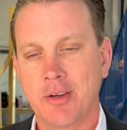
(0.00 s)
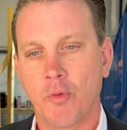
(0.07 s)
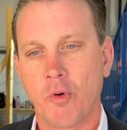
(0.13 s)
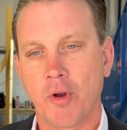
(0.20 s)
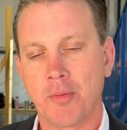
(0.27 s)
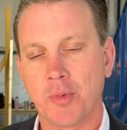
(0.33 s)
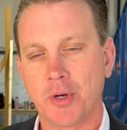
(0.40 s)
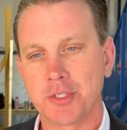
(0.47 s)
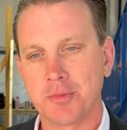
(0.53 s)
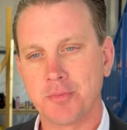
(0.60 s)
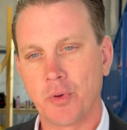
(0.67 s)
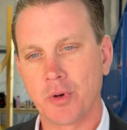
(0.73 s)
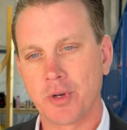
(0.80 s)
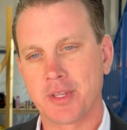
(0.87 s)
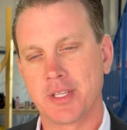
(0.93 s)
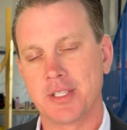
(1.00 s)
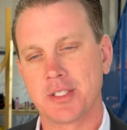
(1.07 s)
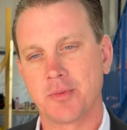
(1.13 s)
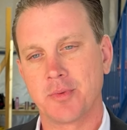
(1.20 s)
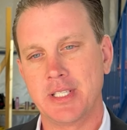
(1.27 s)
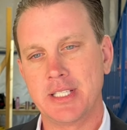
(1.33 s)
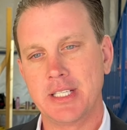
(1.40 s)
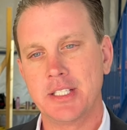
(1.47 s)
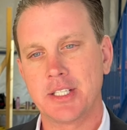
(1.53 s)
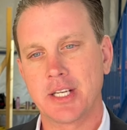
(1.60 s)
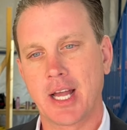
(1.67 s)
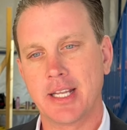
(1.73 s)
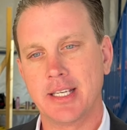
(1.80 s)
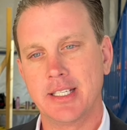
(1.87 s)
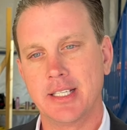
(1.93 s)
One of the most important things that we teach
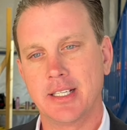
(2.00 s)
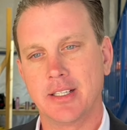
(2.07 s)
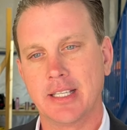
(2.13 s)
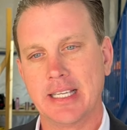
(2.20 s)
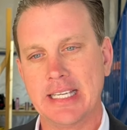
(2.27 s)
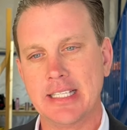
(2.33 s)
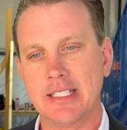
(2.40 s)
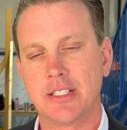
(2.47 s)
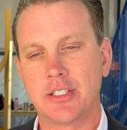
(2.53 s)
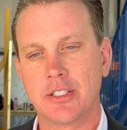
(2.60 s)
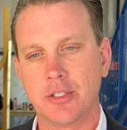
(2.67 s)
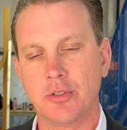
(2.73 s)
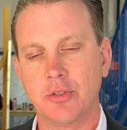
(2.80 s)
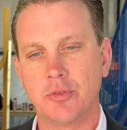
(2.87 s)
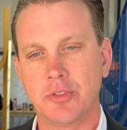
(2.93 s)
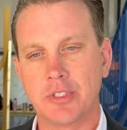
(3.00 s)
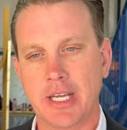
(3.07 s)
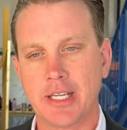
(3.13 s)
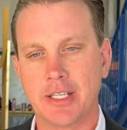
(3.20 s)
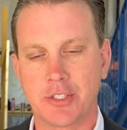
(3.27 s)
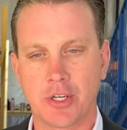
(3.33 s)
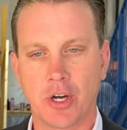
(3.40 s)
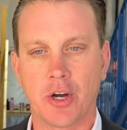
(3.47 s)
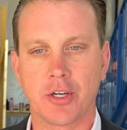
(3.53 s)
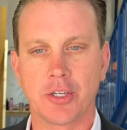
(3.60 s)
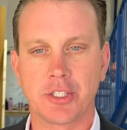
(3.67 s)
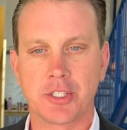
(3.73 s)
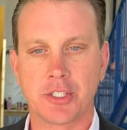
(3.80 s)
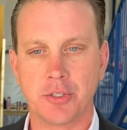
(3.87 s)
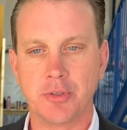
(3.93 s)
at Idea'l is to take
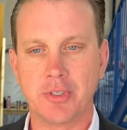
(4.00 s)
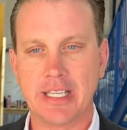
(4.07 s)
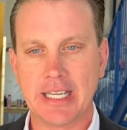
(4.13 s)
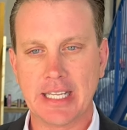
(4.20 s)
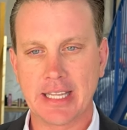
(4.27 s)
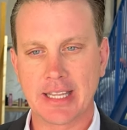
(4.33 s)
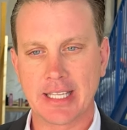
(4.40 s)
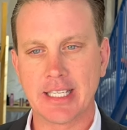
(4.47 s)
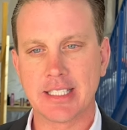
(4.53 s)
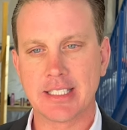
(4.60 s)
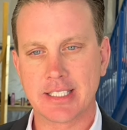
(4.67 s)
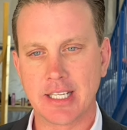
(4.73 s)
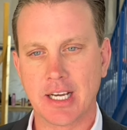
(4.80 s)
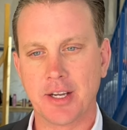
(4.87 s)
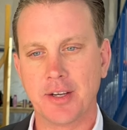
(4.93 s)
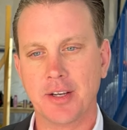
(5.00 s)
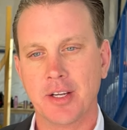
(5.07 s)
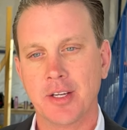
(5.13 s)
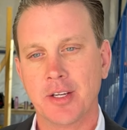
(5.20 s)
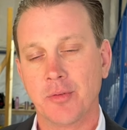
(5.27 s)
charge, to get things done.